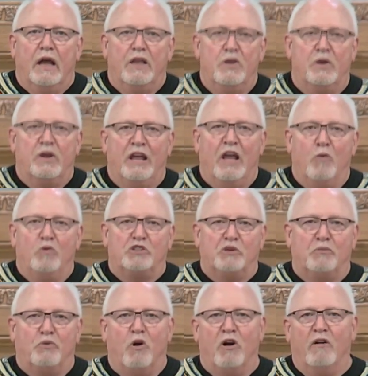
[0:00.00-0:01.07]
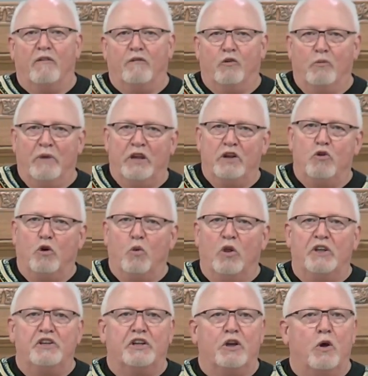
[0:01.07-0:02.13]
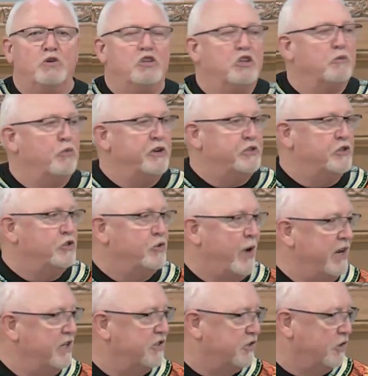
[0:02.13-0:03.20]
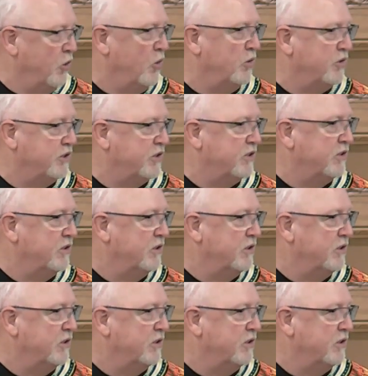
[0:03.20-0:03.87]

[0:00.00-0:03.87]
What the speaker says: You can help with support for men who are willing to go to the preacher training schools.